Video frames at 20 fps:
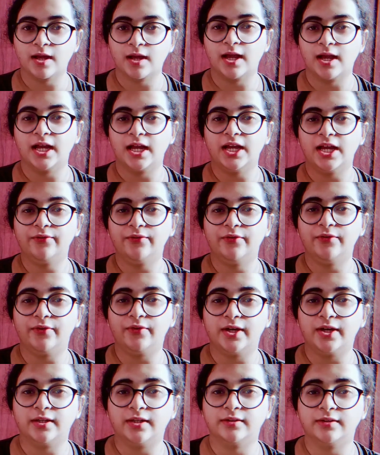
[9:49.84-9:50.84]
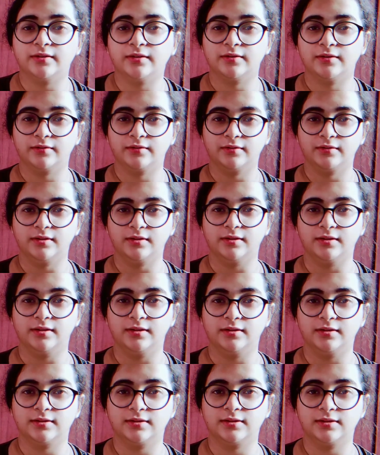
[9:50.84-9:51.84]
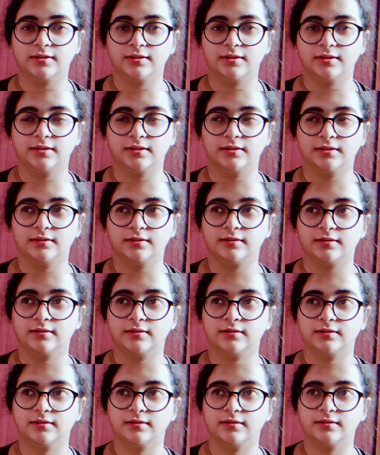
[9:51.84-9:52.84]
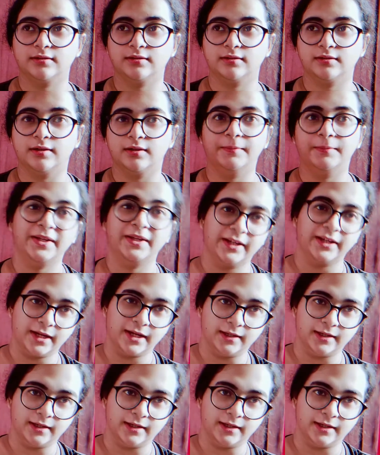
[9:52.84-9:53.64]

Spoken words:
Hey everyone, this is America.